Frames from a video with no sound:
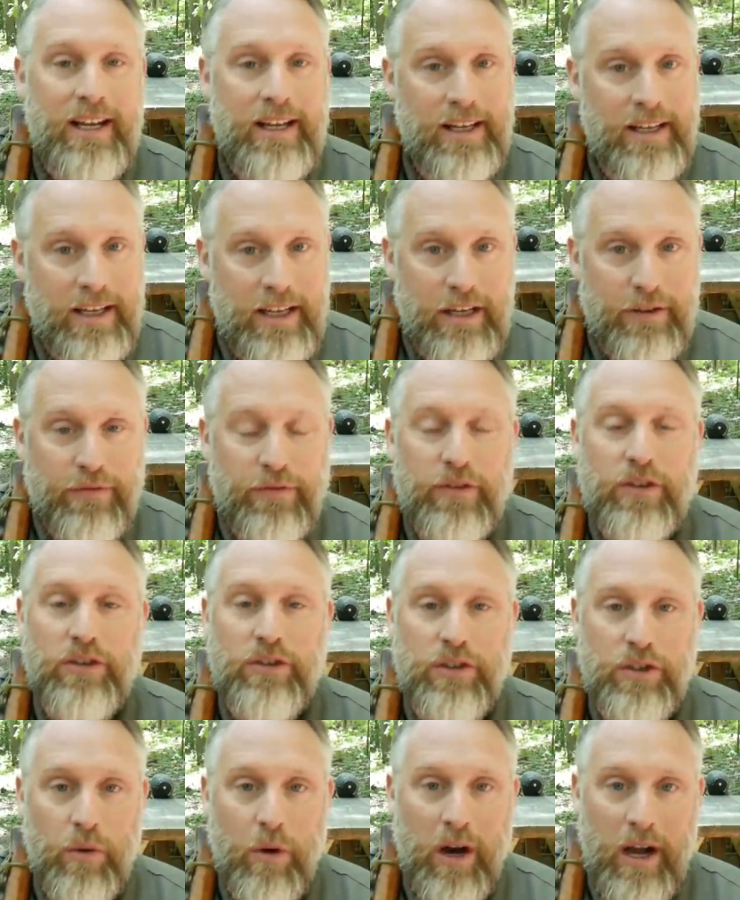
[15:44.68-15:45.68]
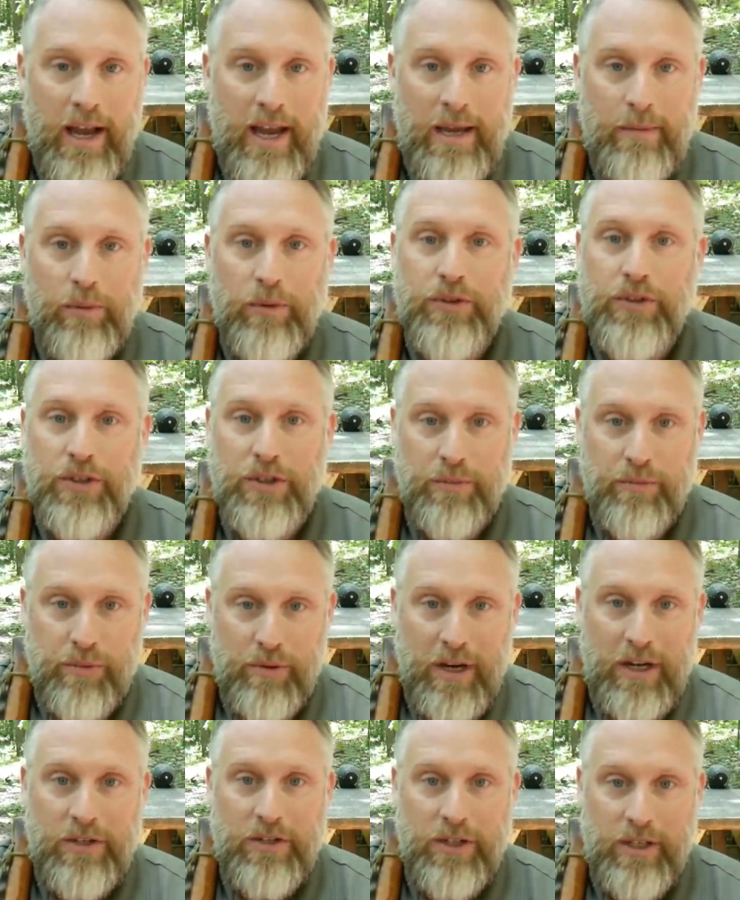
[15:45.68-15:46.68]
if you are able to
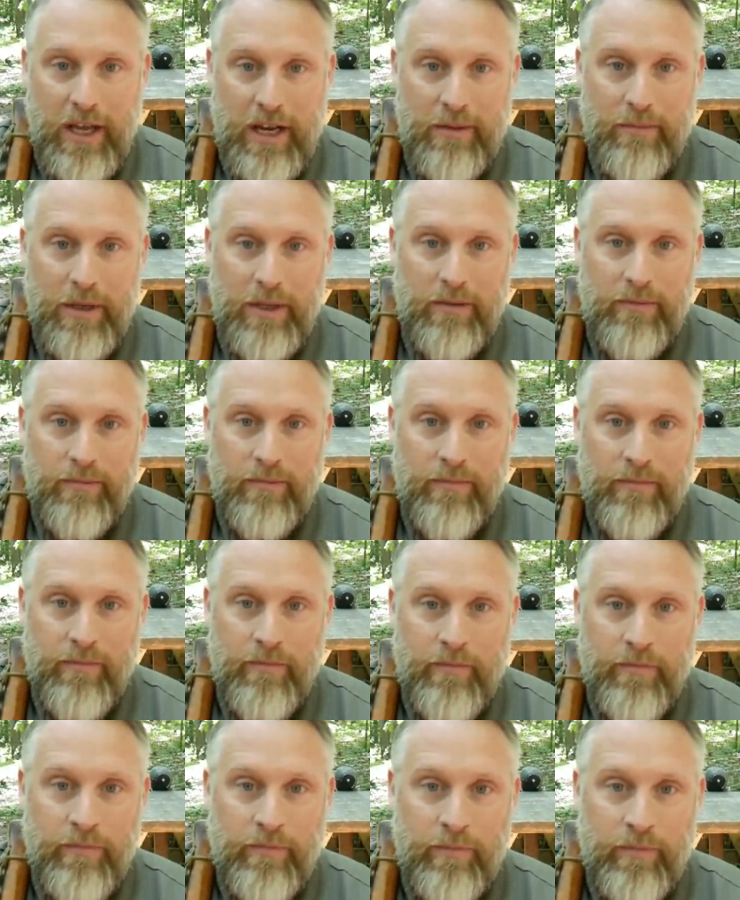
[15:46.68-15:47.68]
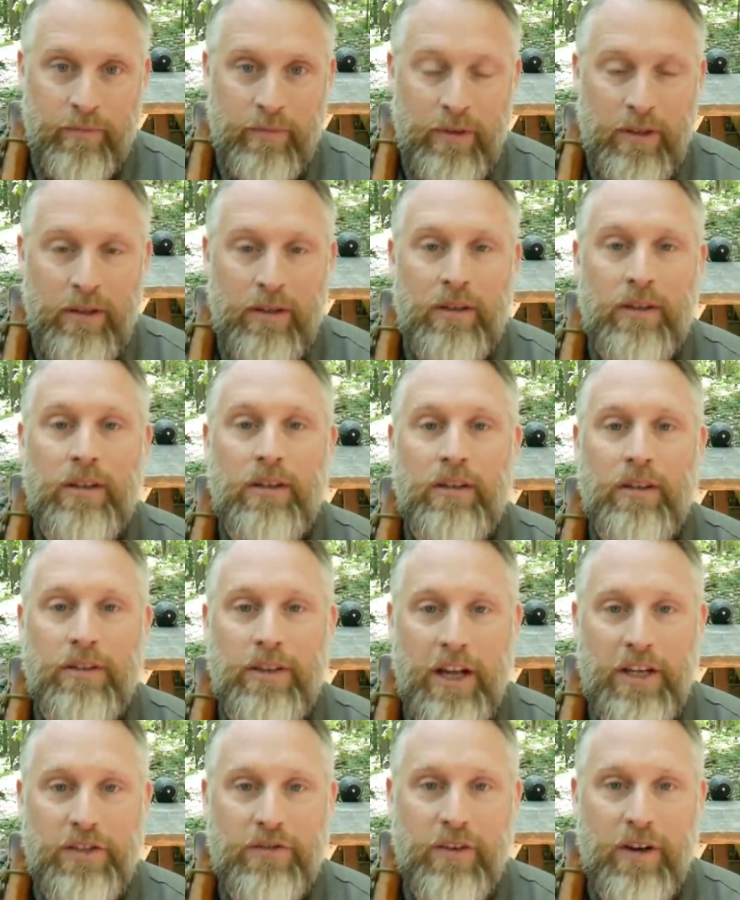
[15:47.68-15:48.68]
suppress the enemy.
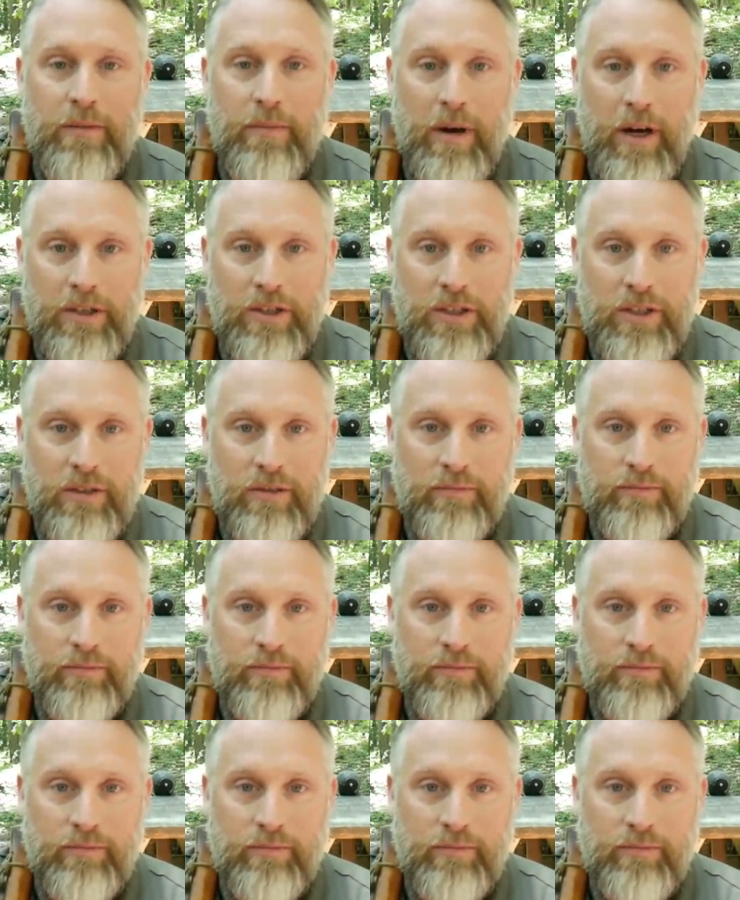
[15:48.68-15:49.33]
Thanks very much.